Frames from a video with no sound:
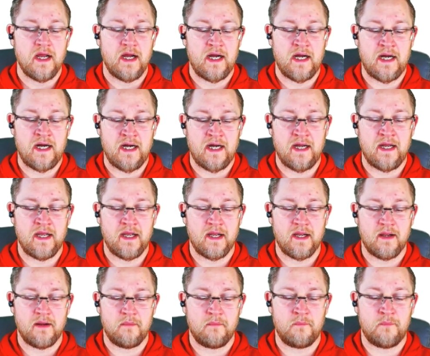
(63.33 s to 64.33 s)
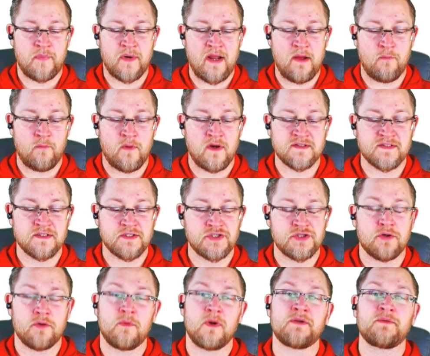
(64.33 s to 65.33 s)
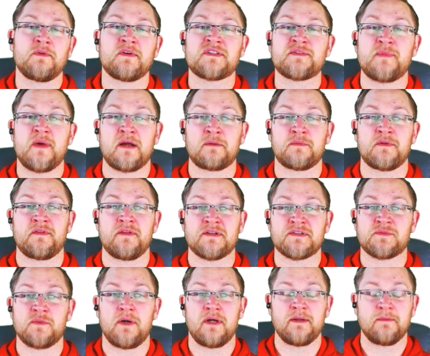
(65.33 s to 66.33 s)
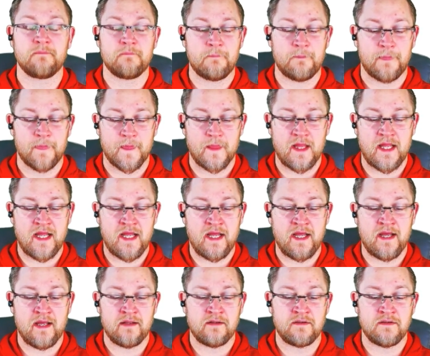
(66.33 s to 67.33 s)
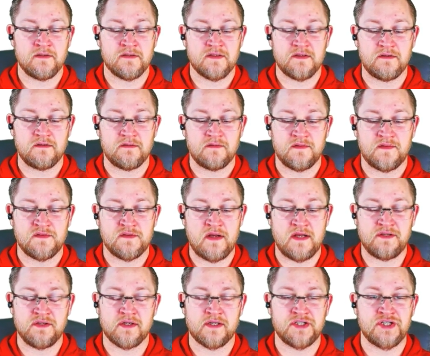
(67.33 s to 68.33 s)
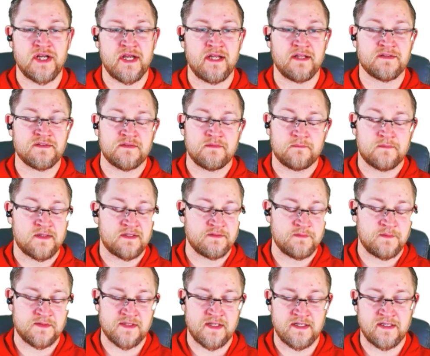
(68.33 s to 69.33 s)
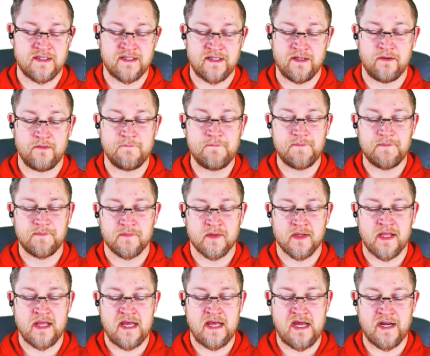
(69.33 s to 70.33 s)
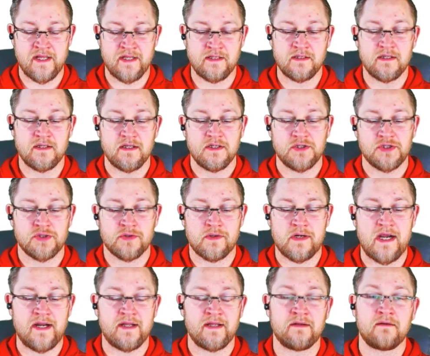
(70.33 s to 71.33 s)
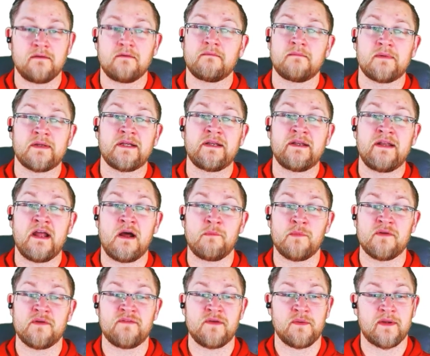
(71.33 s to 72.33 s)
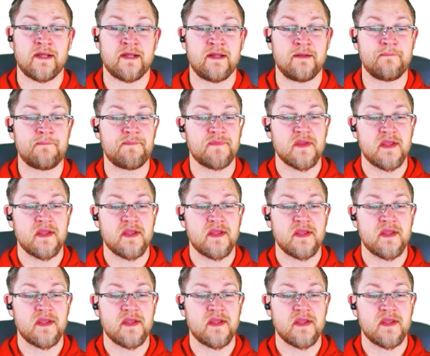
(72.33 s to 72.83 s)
Uh, but I wasn't sure what to expect with this one. And so I took a chance because it was on deal, got it, tried it. Now I'm reviewing it.